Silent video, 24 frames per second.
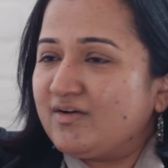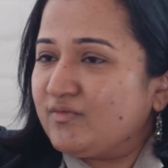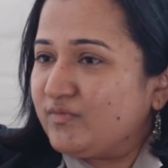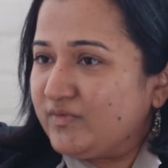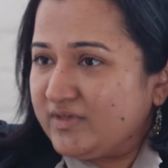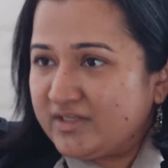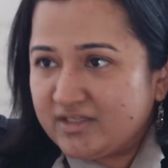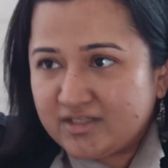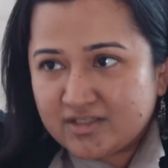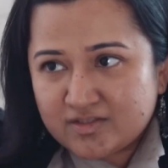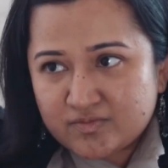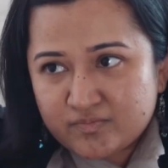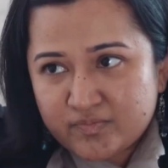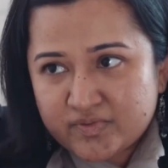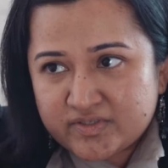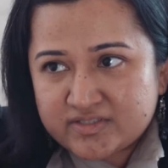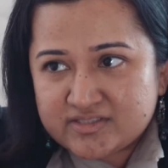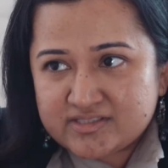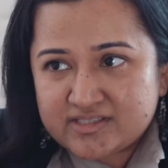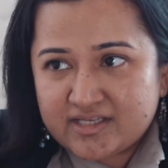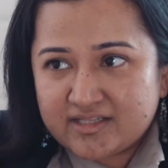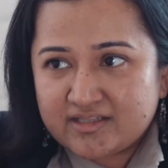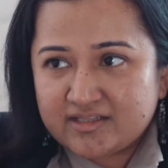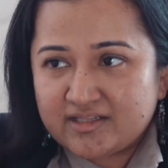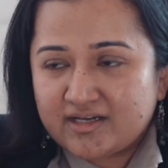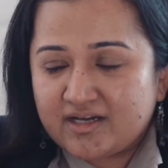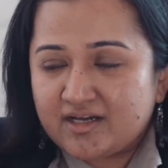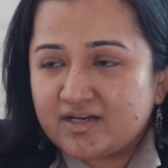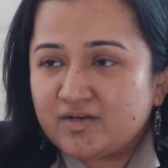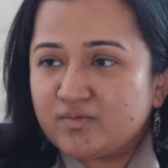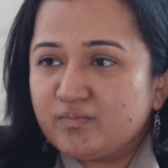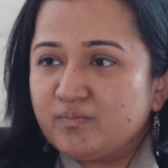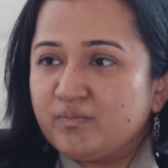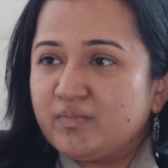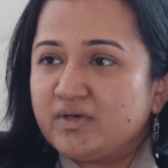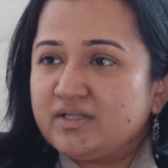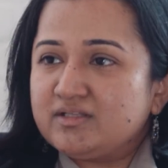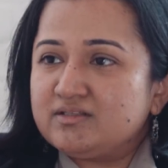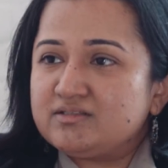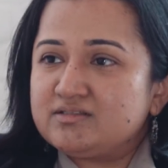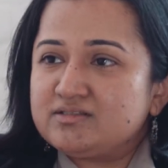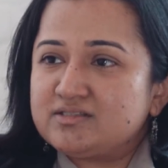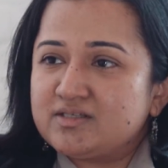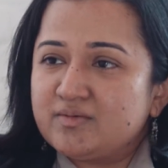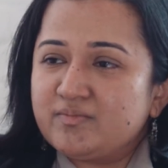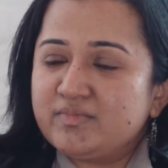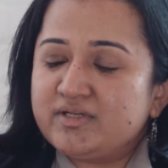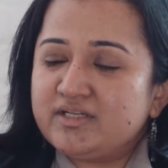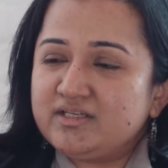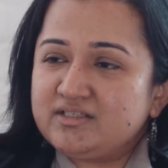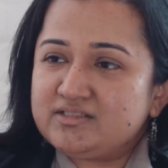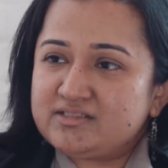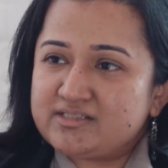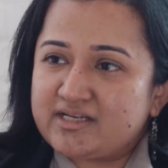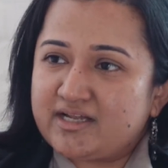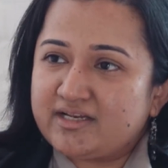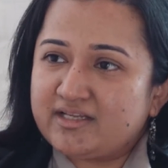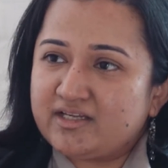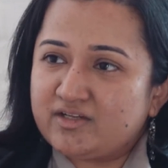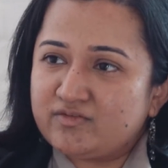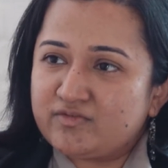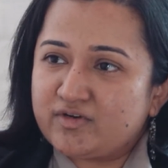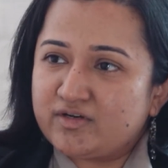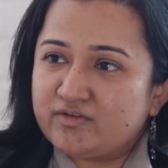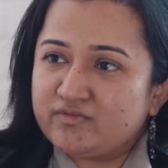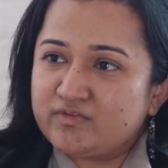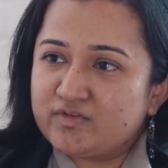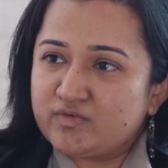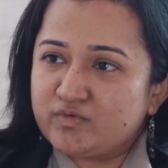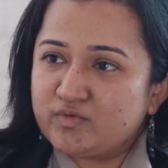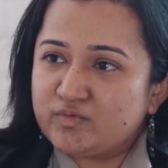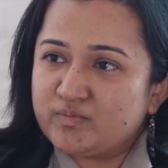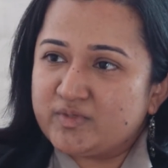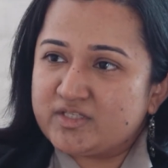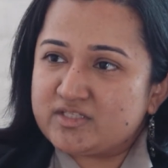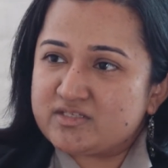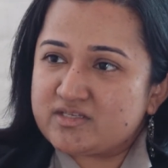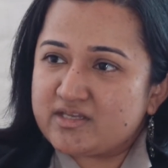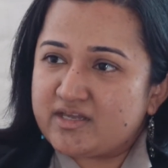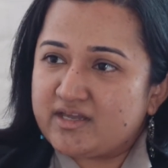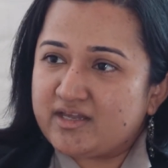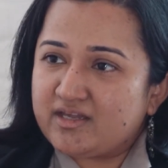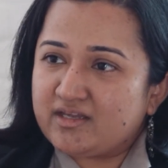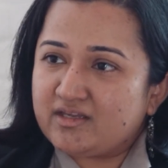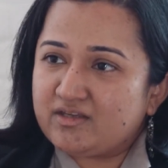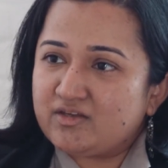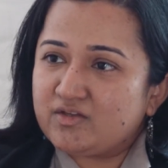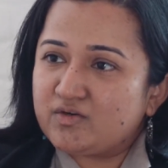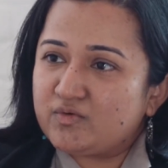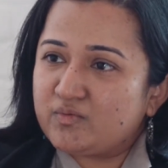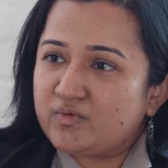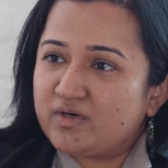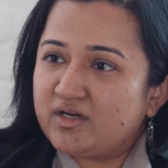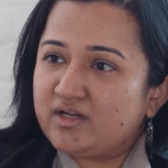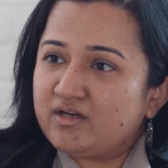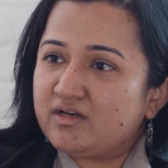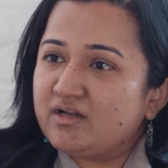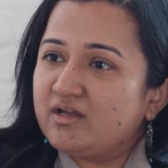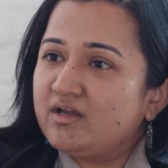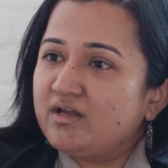We can present that, but somebody standing in front of the room and saying, you know what,